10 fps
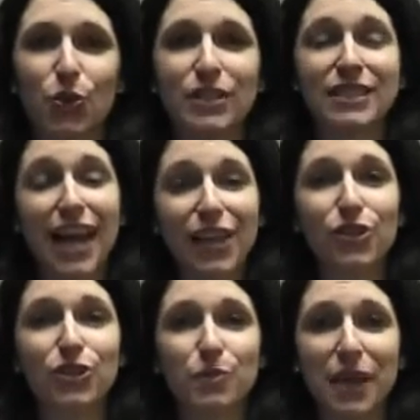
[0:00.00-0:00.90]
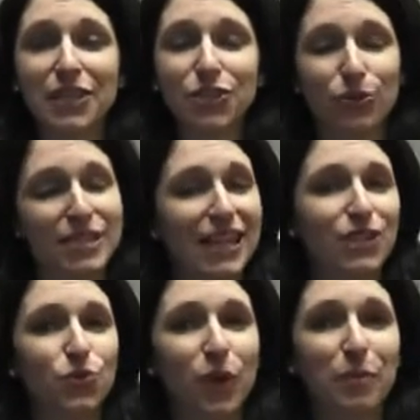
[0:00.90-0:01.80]
design your space so
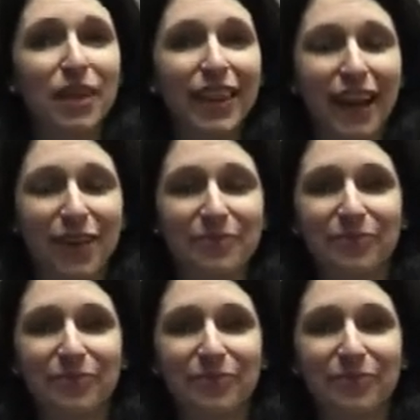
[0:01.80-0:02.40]
teens want to be there.